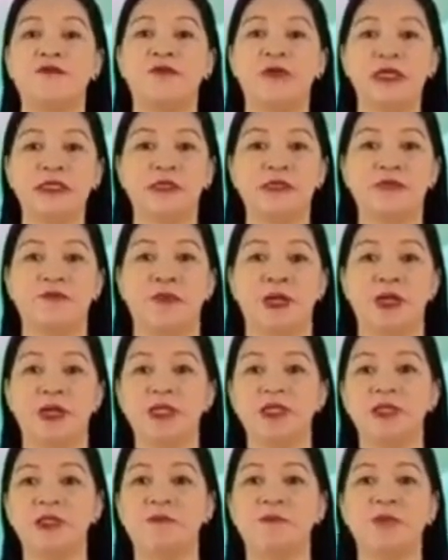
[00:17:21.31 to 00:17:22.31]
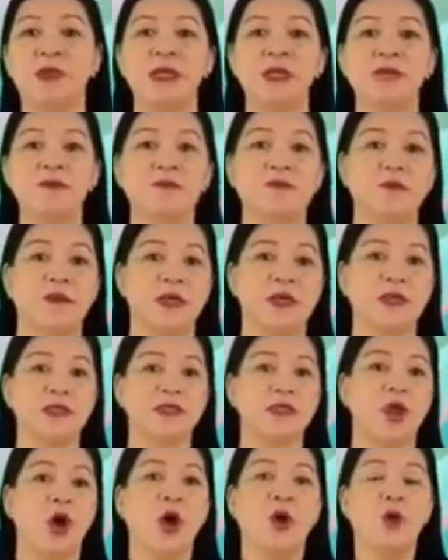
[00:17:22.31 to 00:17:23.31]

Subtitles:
festivals in the Philippines